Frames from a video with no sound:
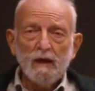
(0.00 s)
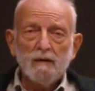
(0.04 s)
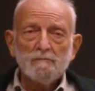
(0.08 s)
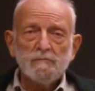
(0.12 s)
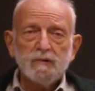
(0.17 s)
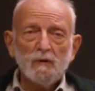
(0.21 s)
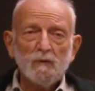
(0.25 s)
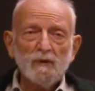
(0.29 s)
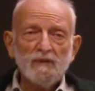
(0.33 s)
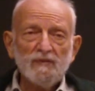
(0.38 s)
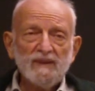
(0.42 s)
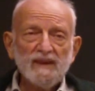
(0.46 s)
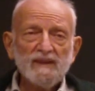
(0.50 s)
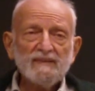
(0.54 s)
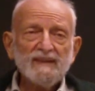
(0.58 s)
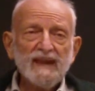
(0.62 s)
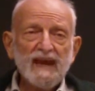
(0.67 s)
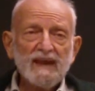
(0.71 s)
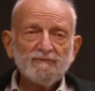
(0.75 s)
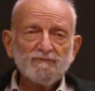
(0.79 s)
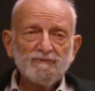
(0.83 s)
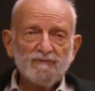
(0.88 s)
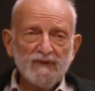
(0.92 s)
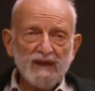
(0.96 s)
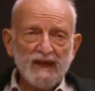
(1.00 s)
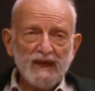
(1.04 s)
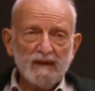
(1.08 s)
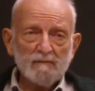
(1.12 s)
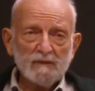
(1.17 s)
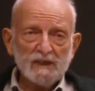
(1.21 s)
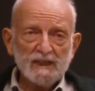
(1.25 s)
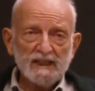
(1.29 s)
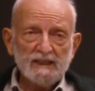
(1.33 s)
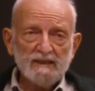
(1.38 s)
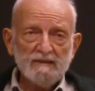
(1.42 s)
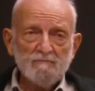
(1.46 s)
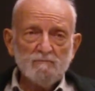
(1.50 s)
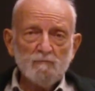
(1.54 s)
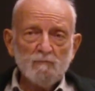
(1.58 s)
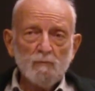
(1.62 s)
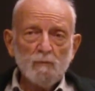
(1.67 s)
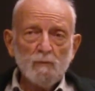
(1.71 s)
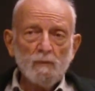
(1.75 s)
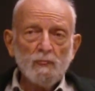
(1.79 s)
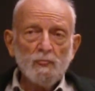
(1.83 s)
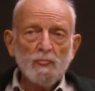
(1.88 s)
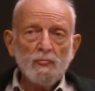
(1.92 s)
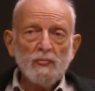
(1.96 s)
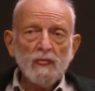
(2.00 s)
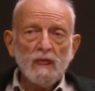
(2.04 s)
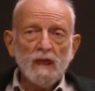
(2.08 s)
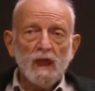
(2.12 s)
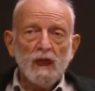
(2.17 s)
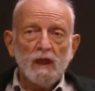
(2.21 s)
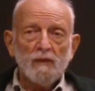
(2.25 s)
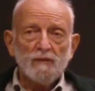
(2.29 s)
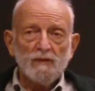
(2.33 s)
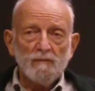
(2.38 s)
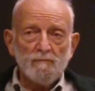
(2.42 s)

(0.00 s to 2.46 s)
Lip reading: But within that family, the